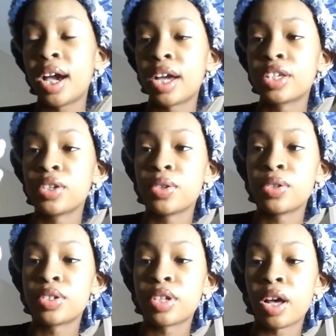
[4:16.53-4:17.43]
I
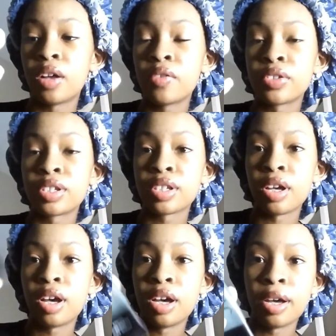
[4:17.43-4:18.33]
use e.l.f.'s
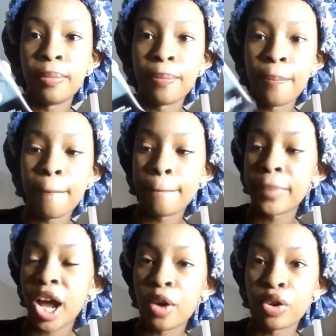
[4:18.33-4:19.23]

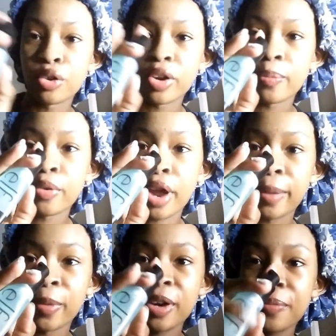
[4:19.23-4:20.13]
um, Power Grip
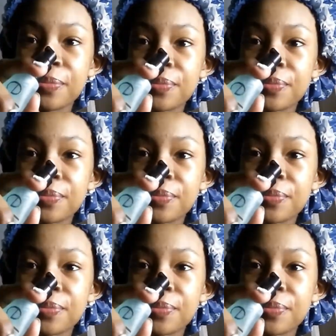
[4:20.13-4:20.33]
Primer.